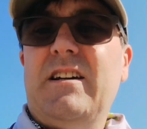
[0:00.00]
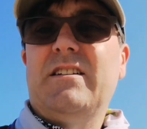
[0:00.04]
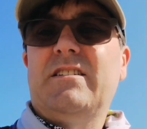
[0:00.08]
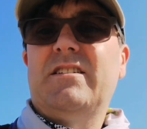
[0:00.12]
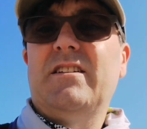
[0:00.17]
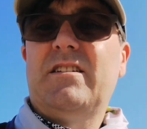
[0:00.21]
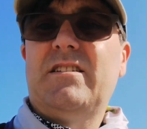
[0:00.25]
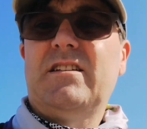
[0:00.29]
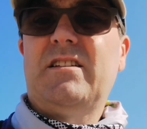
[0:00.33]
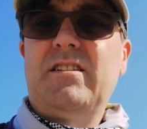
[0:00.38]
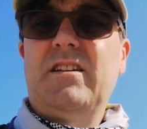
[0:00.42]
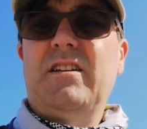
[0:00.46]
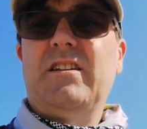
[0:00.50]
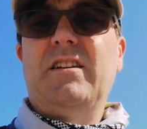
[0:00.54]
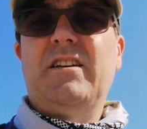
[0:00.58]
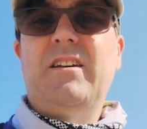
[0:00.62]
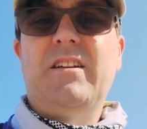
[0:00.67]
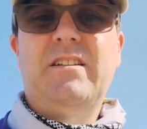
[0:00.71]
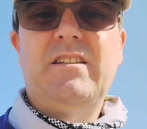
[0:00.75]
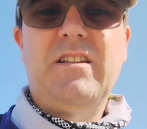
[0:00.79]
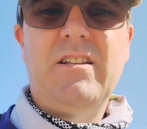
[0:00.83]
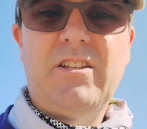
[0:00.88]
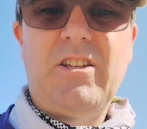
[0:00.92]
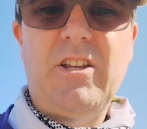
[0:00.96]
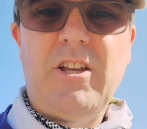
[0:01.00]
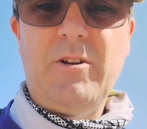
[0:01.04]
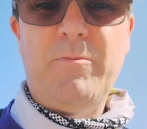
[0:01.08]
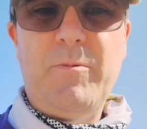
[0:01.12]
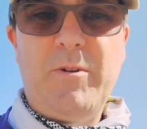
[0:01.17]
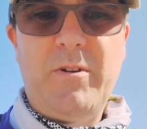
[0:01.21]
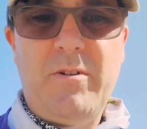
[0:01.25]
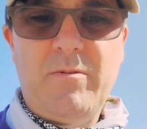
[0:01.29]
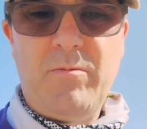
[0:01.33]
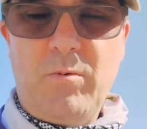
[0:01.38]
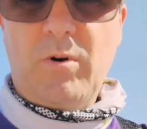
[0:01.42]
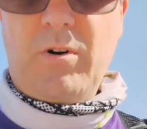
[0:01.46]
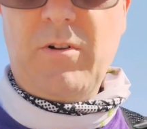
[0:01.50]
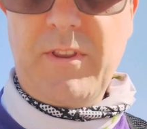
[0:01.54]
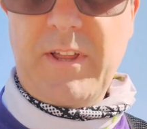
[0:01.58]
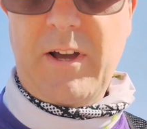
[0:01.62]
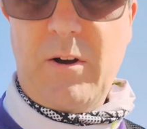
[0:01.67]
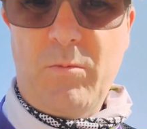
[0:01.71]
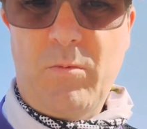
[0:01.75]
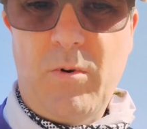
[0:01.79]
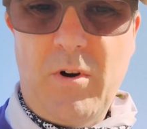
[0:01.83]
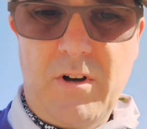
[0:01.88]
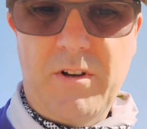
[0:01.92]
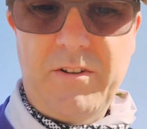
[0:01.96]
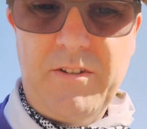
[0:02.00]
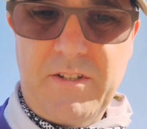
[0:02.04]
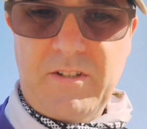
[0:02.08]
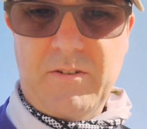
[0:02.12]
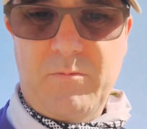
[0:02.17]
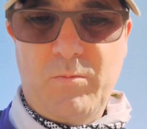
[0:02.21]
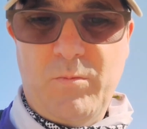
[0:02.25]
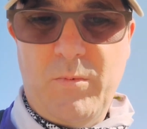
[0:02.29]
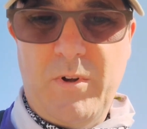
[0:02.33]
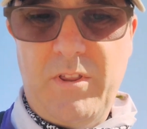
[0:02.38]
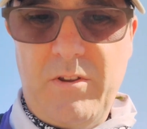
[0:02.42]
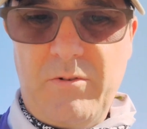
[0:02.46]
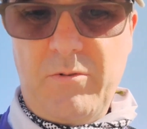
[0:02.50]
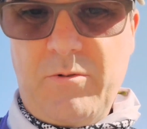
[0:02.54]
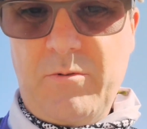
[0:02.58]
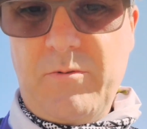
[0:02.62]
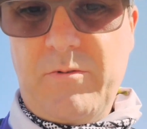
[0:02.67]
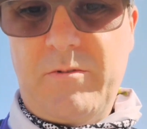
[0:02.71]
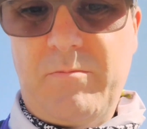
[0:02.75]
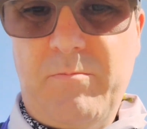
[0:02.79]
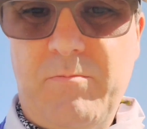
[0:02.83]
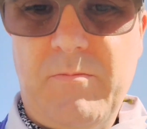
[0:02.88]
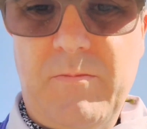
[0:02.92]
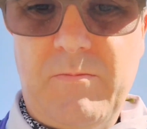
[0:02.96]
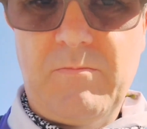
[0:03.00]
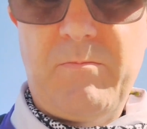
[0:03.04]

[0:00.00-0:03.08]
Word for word: just to determine what that was and whether it was